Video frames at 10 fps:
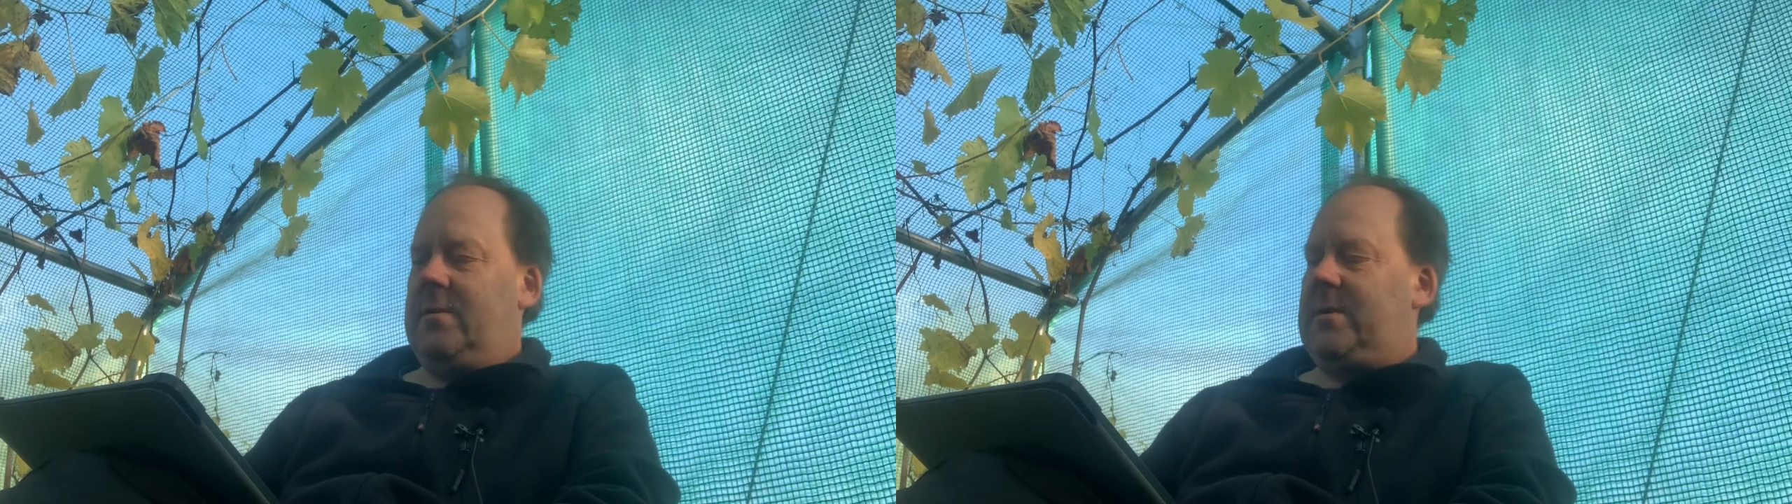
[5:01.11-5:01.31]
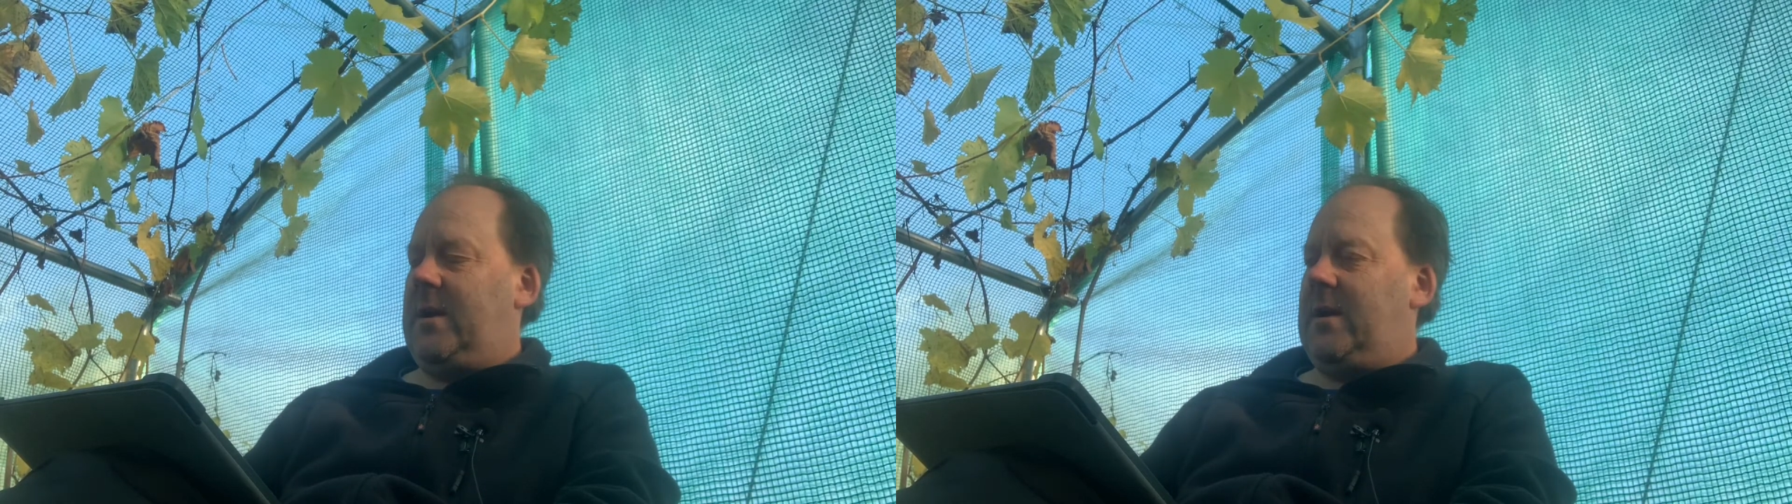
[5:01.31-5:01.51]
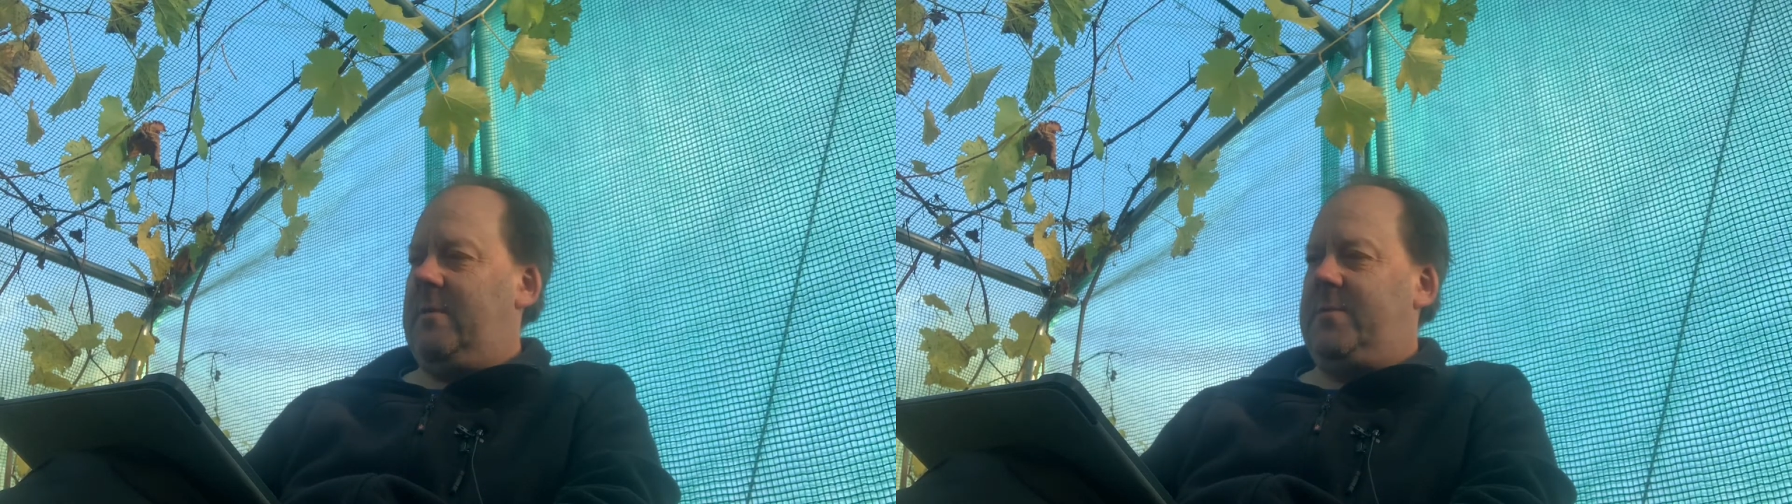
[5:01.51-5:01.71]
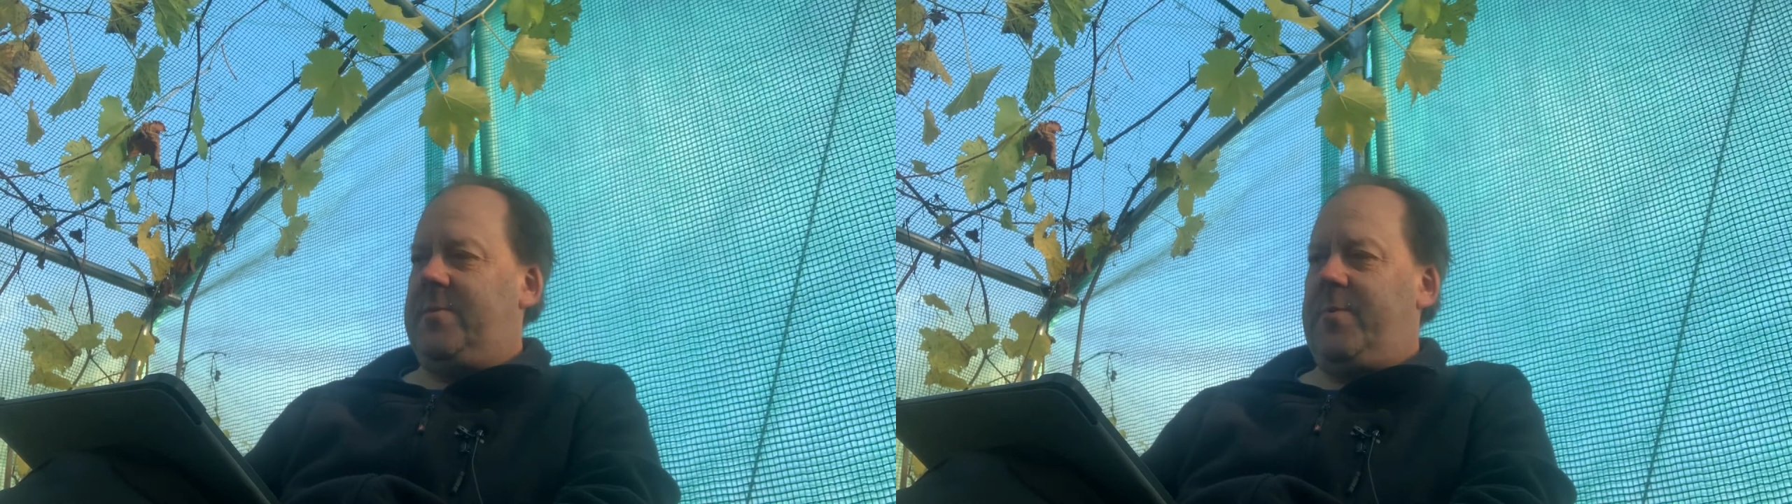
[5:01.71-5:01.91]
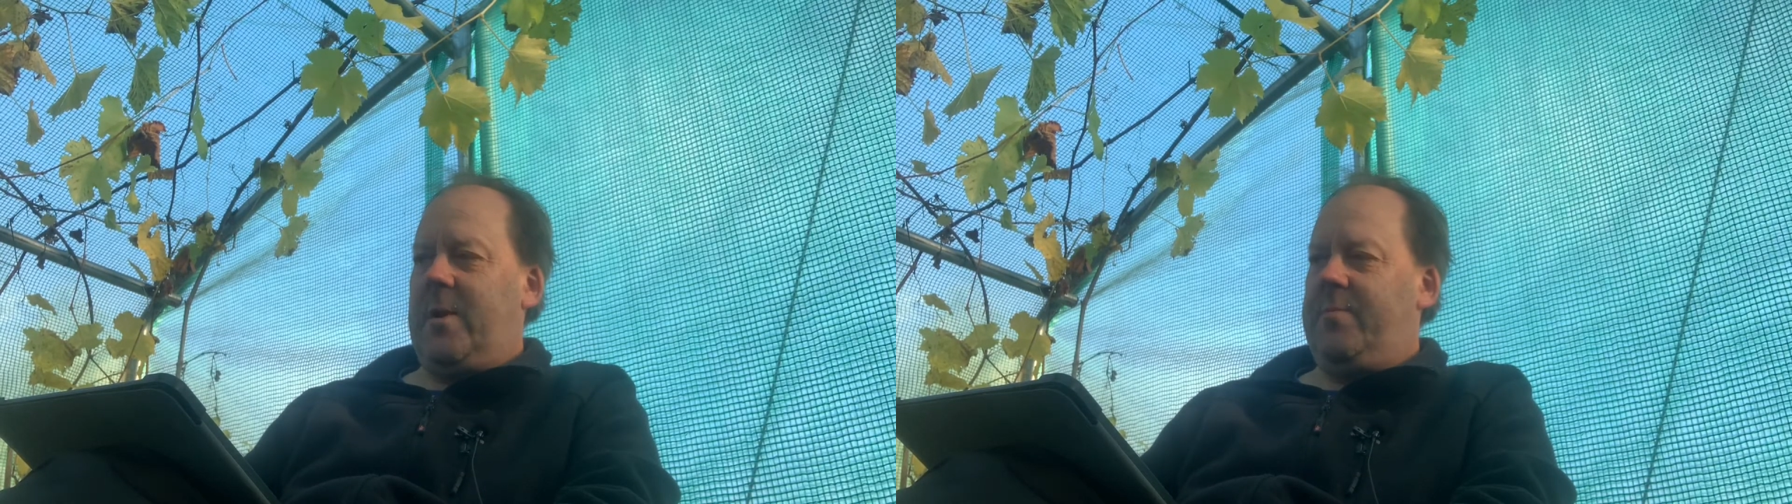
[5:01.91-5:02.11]
taking them
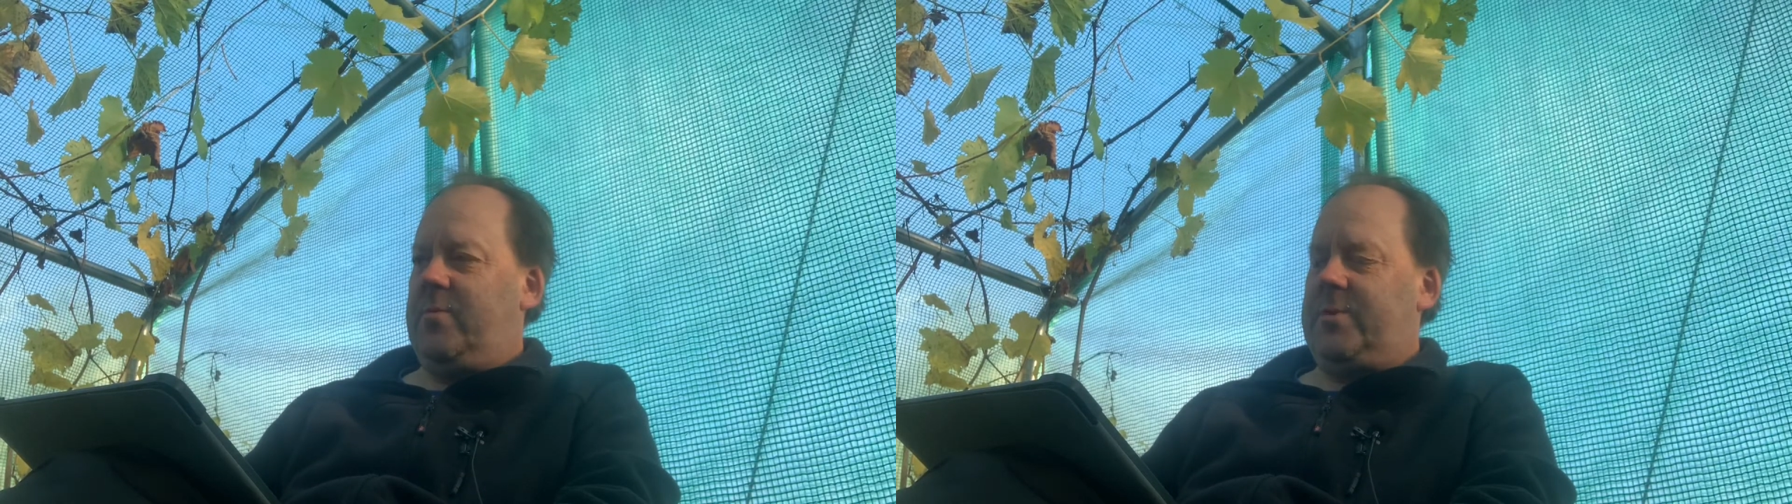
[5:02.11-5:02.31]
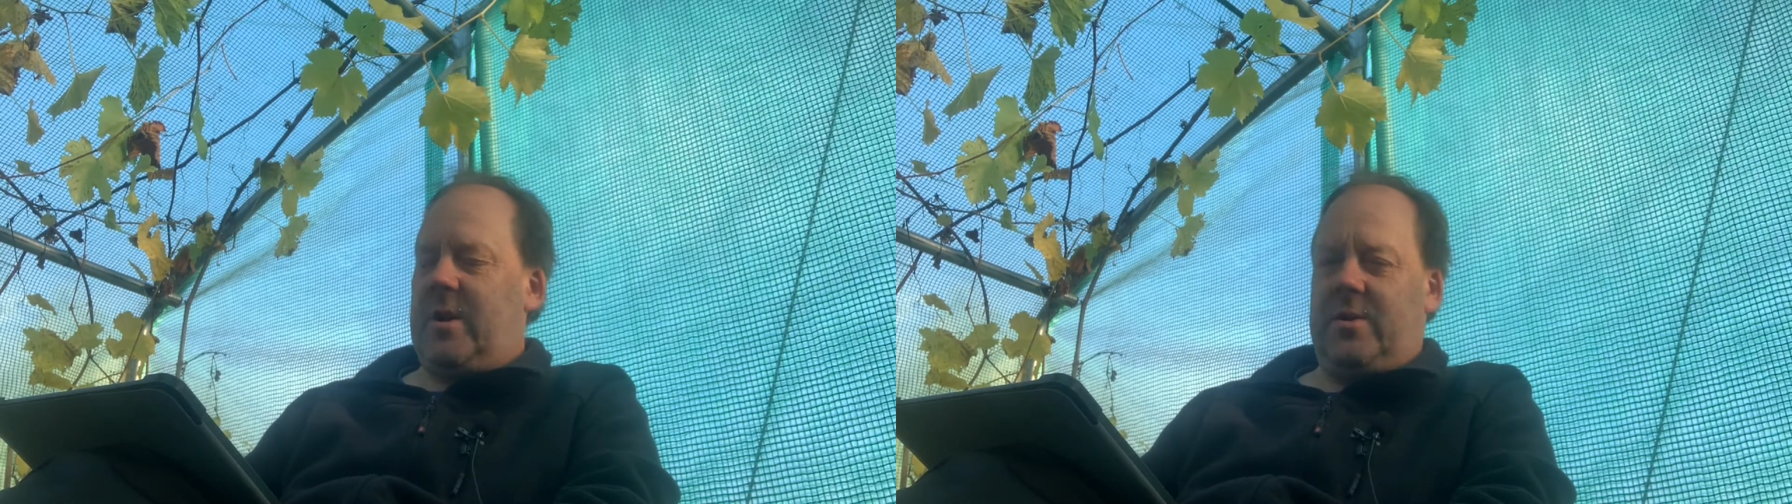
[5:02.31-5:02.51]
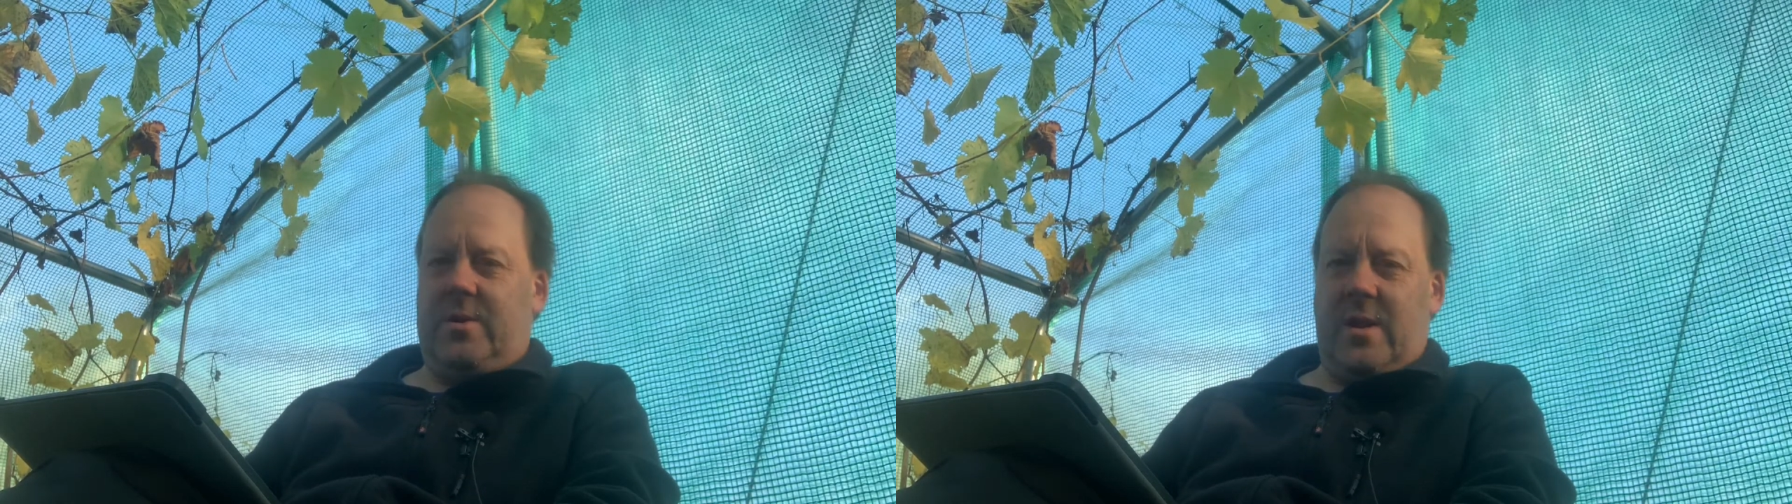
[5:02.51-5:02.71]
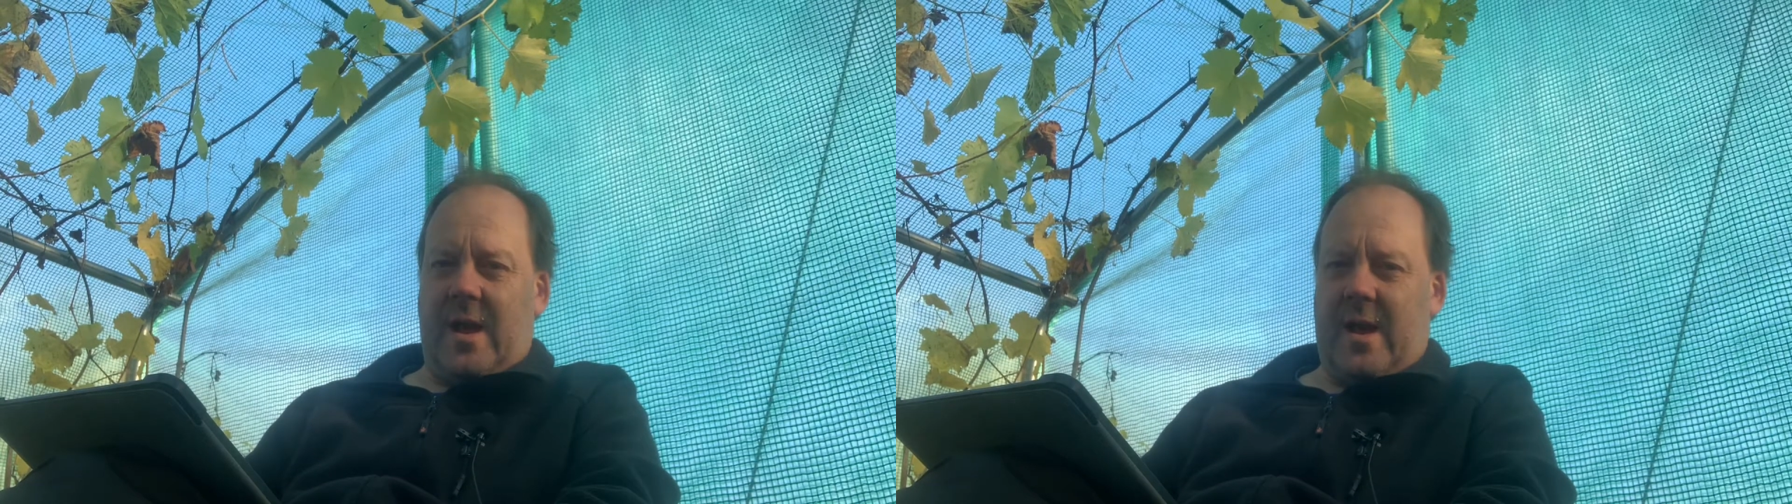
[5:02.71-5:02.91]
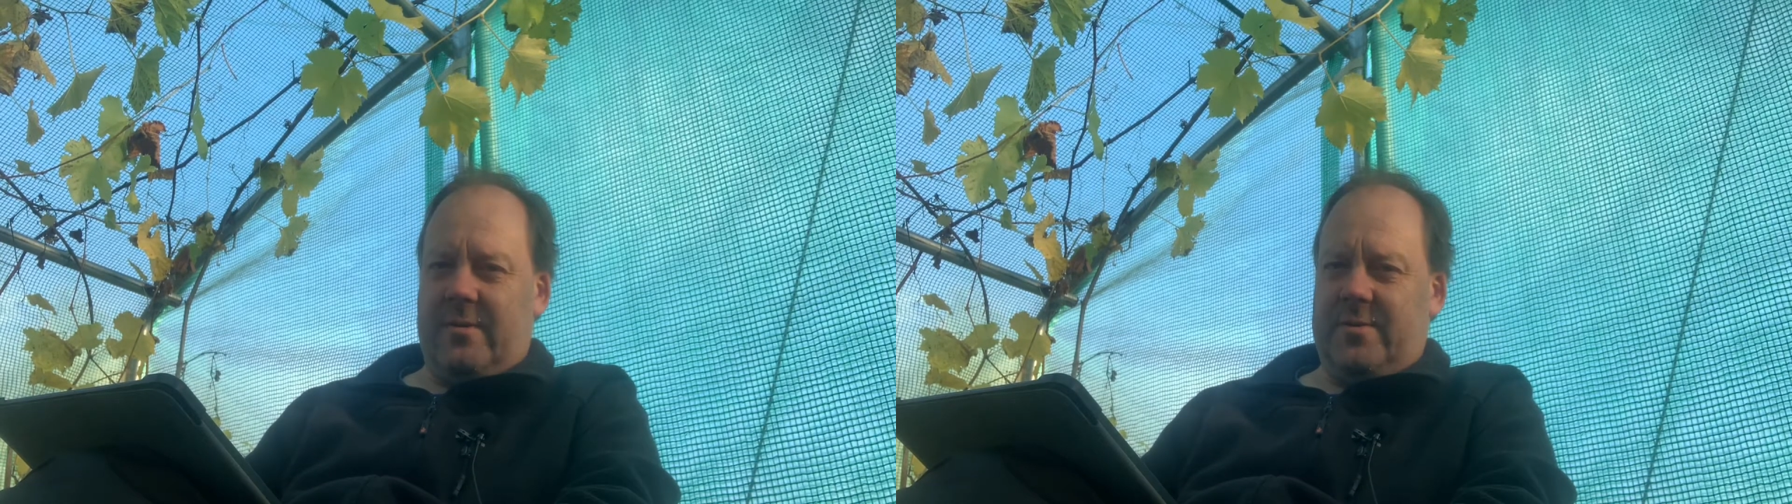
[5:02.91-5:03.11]
to people's
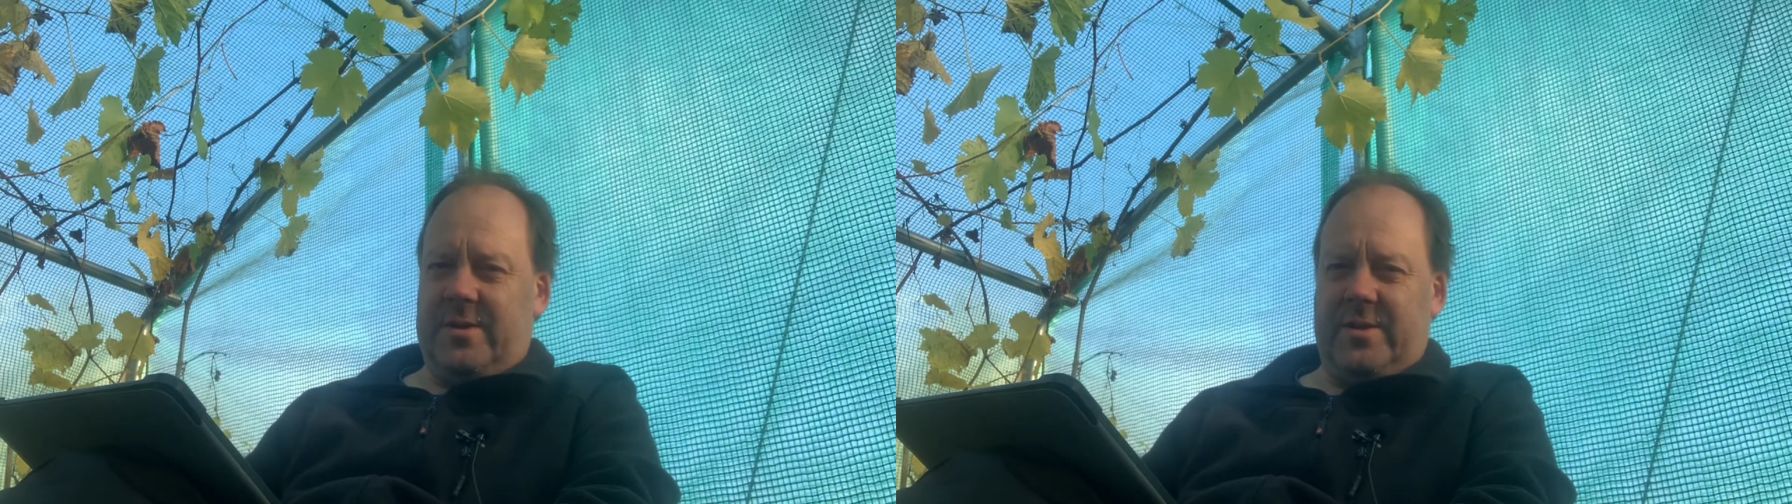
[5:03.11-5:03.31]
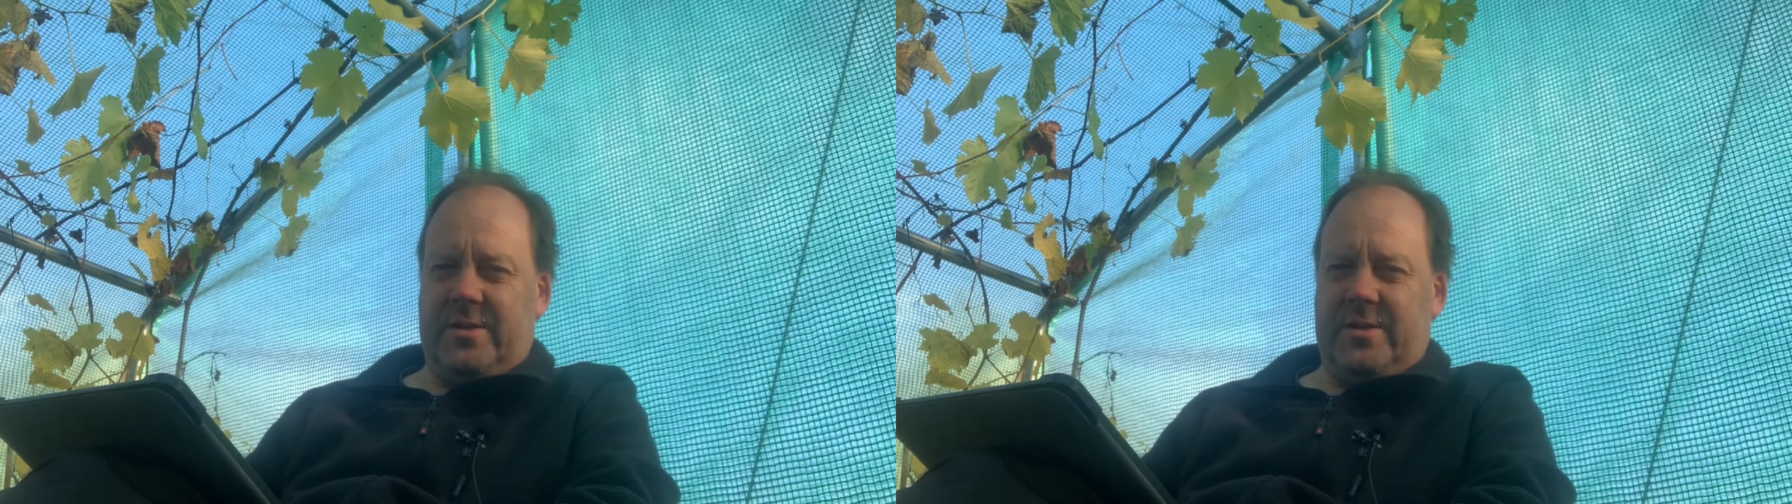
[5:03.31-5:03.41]
houses, the